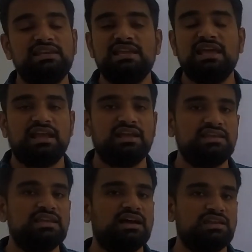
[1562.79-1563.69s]
D and angle
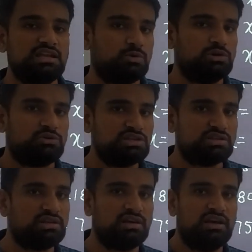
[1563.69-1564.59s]
E are equal to each
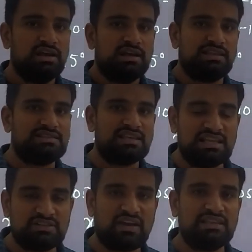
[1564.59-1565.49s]
other, they
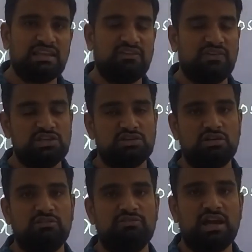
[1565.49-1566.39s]
satisfy the definition
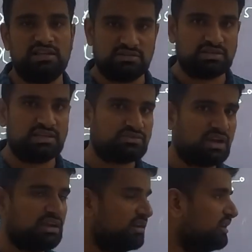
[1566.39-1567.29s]
of isosceles
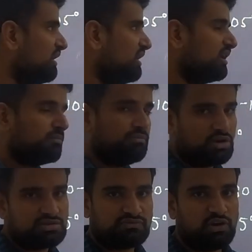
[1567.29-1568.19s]
triangle,
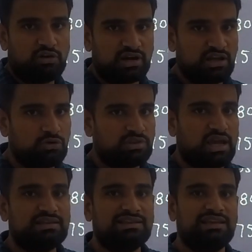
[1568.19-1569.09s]
because we already know
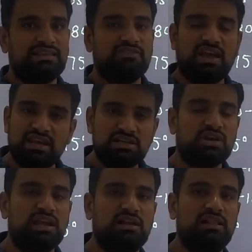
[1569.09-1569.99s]
that if any
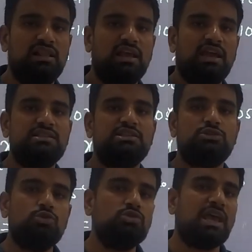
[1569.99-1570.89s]
triangle has
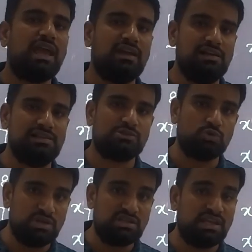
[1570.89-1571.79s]
two
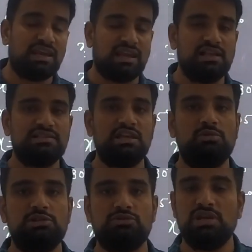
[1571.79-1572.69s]
interior angles
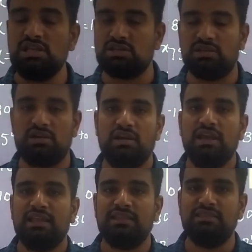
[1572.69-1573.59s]
equals to each
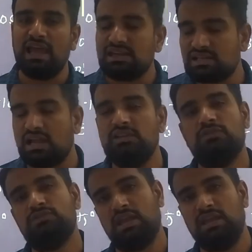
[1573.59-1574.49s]
other, that kind
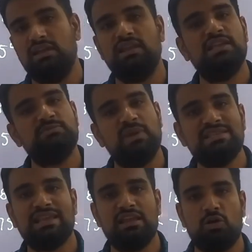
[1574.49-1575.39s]
of triangle is
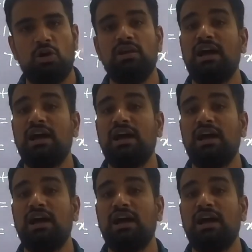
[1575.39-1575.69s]
basically called